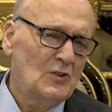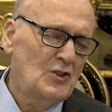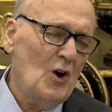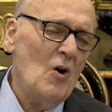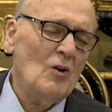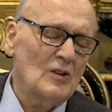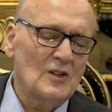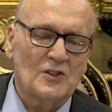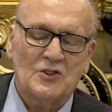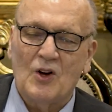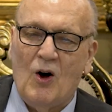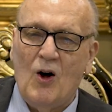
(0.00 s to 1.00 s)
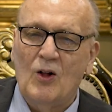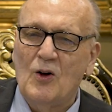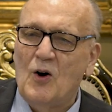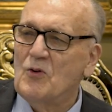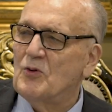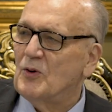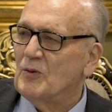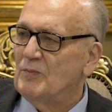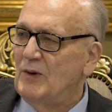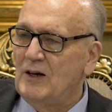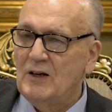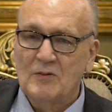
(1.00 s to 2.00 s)
darkness all over.
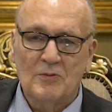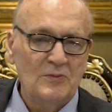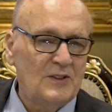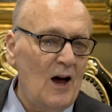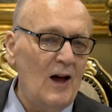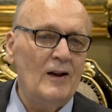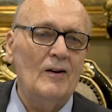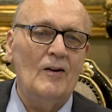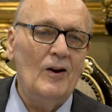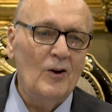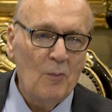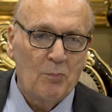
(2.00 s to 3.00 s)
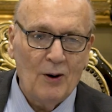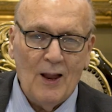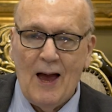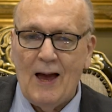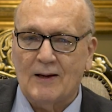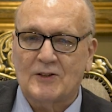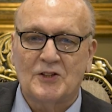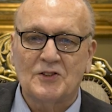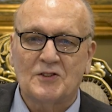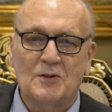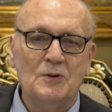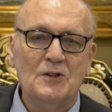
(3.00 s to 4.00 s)
Many of them dye their hair black
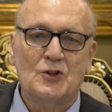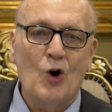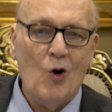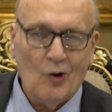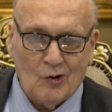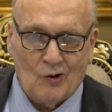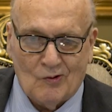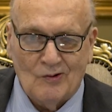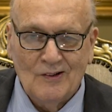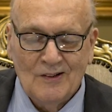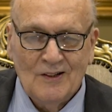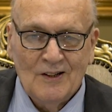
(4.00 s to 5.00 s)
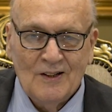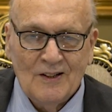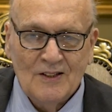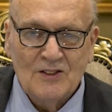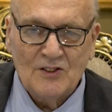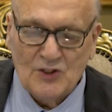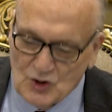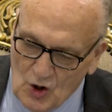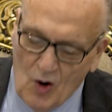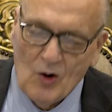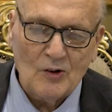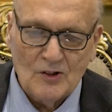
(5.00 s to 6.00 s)
just to be darker. It's
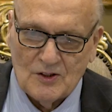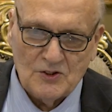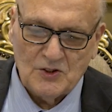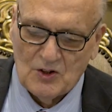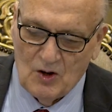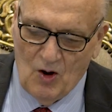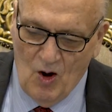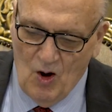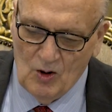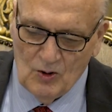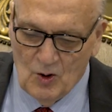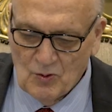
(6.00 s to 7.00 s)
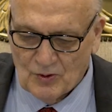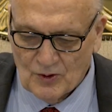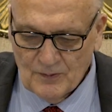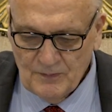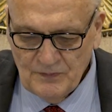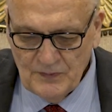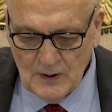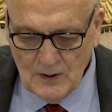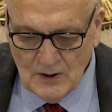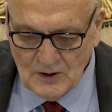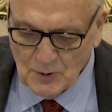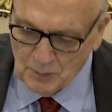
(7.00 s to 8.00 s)
darkness all over.
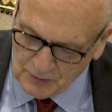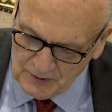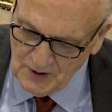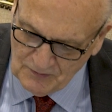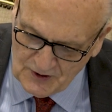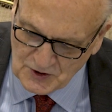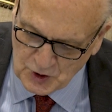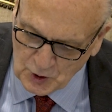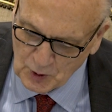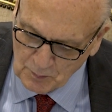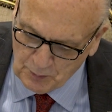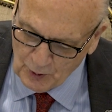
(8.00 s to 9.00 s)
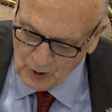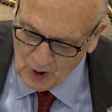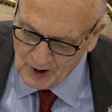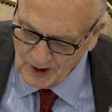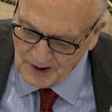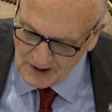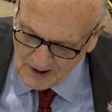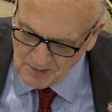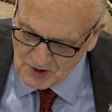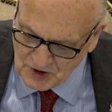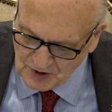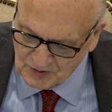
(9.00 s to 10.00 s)
To believe that you can put on an
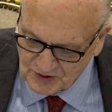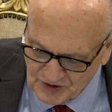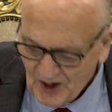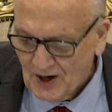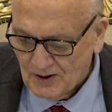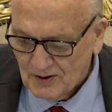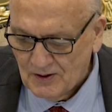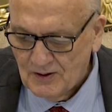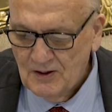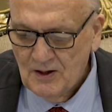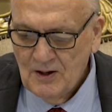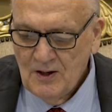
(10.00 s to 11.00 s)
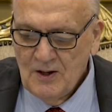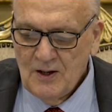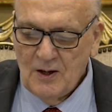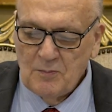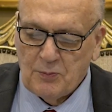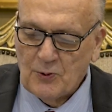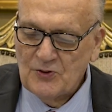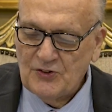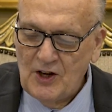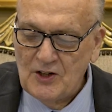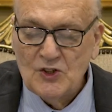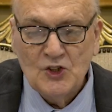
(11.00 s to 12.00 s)
image of Satan and
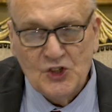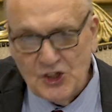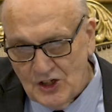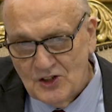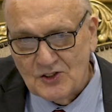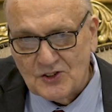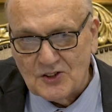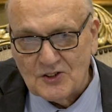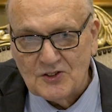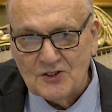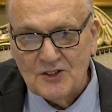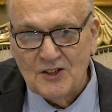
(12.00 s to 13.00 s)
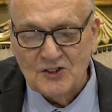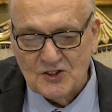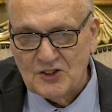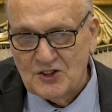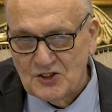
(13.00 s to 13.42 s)
present Jesus is a